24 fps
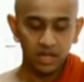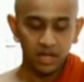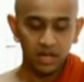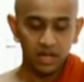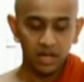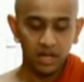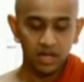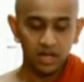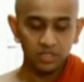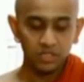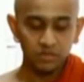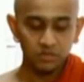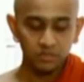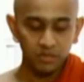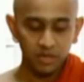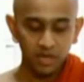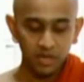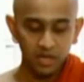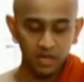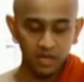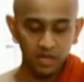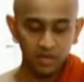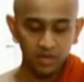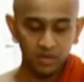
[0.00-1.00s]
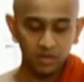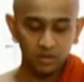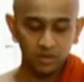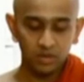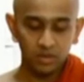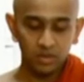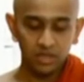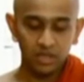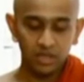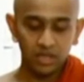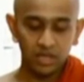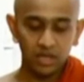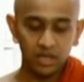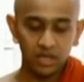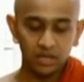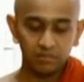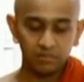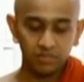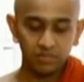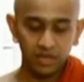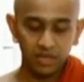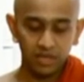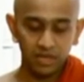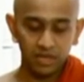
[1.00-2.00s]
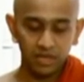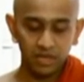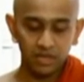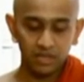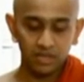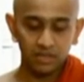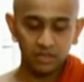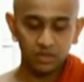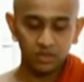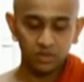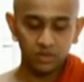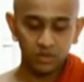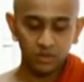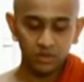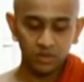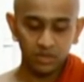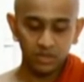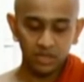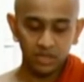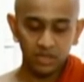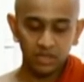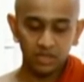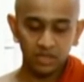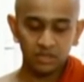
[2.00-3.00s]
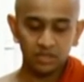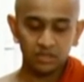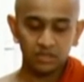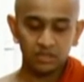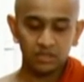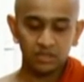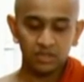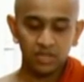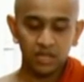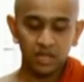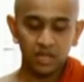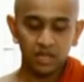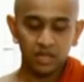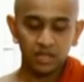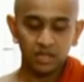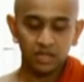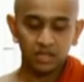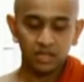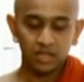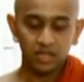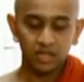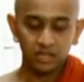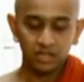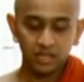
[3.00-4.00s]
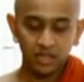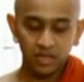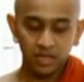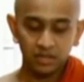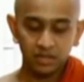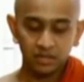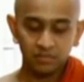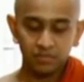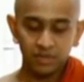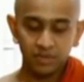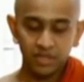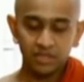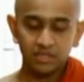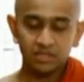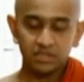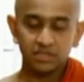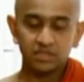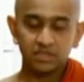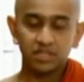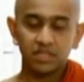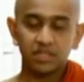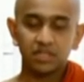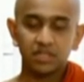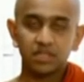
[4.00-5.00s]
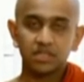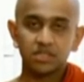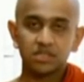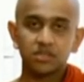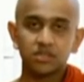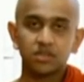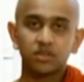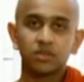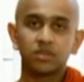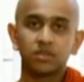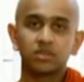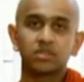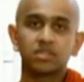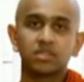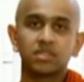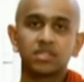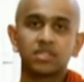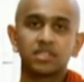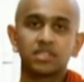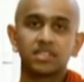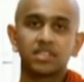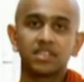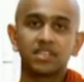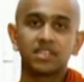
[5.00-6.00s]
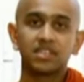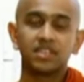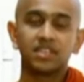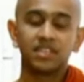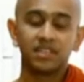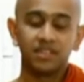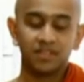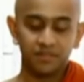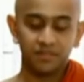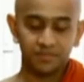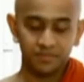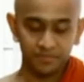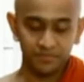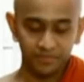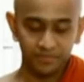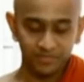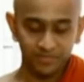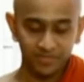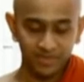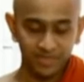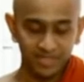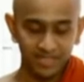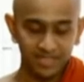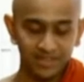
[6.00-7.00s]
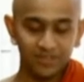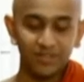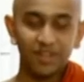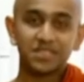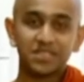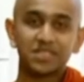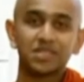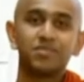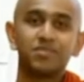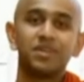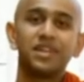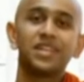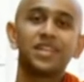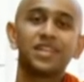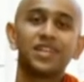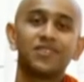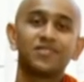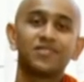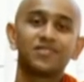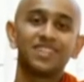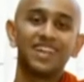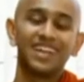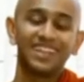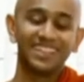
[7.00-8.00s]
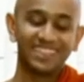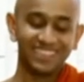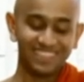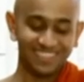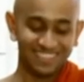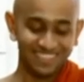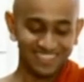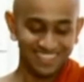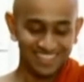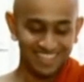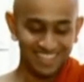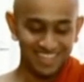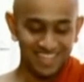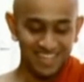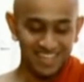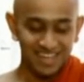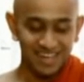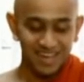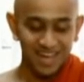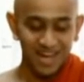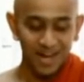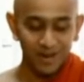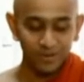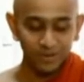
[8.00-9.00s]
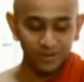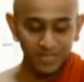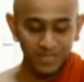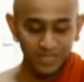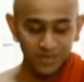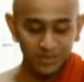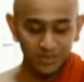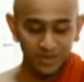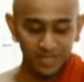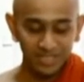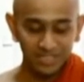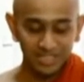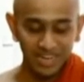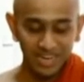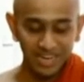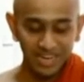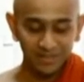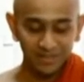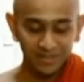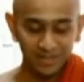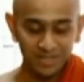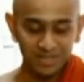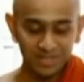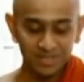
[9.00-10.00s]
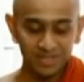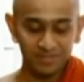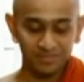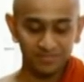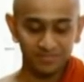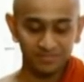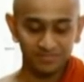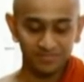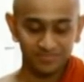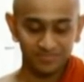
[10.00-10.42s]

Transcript: asmaloka parang lokang, katang pechana sochati. What's the meaning of that? How does one gain wisdom?